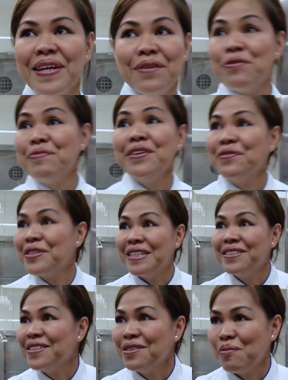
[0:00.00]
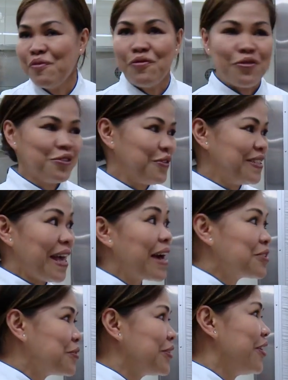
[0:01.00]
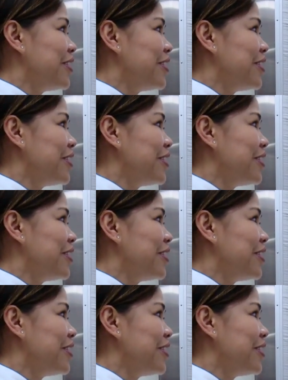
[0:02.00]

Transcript: And we've never done this before, so it's actually